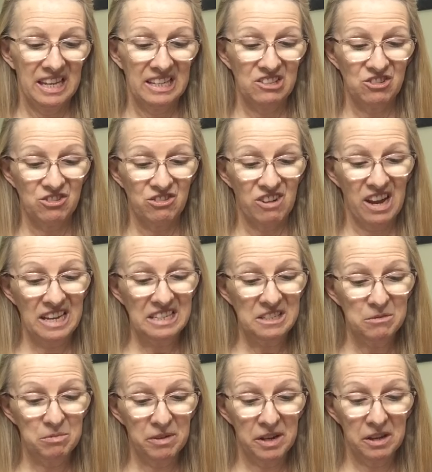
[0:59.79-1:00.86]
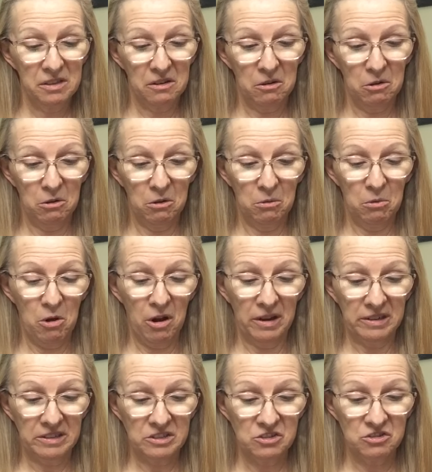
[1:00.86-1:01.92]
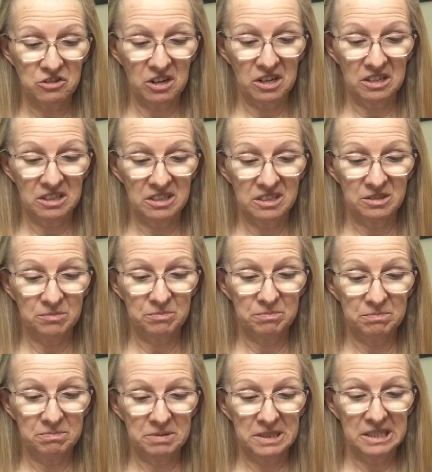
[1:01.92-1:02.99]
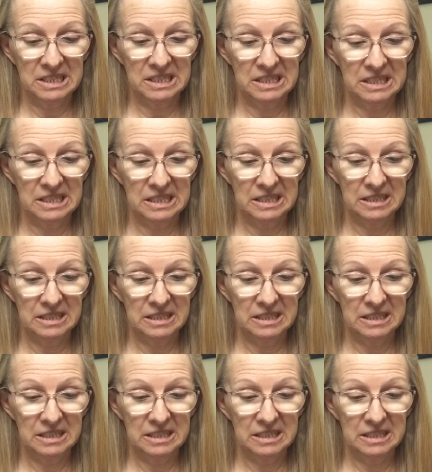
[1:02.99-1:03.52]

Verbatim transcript: I tried to bring you the whole water truck, but